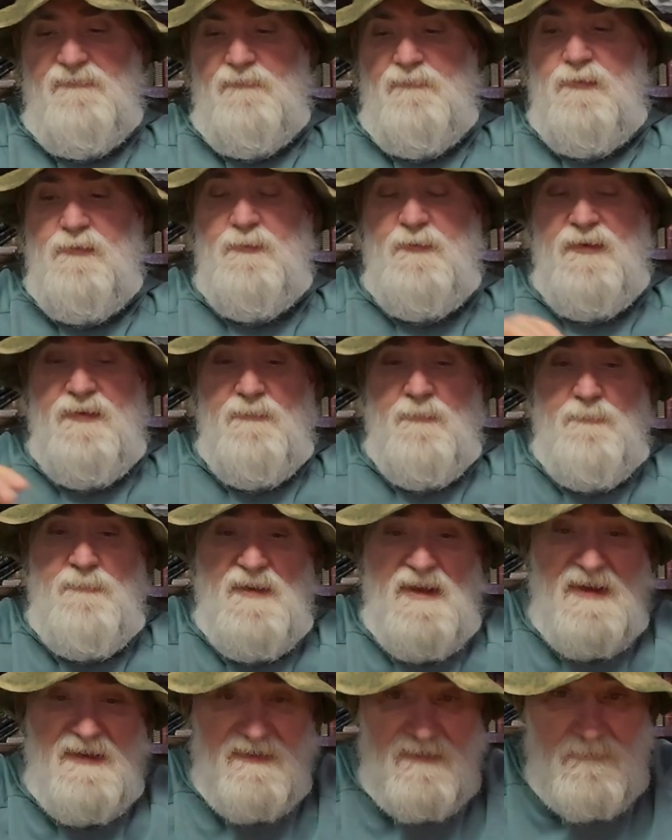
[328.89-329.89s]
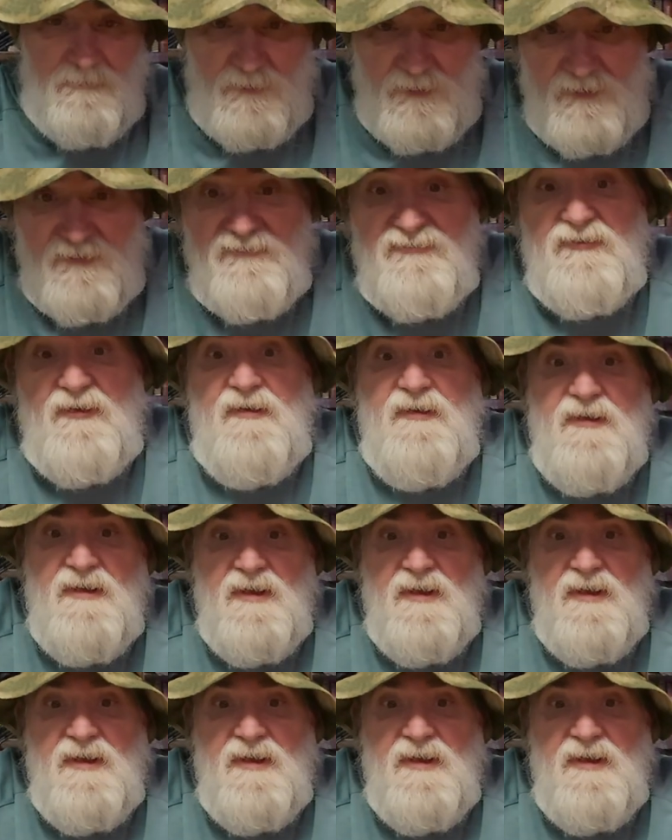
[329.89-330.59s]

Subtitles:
when we were back in the bush.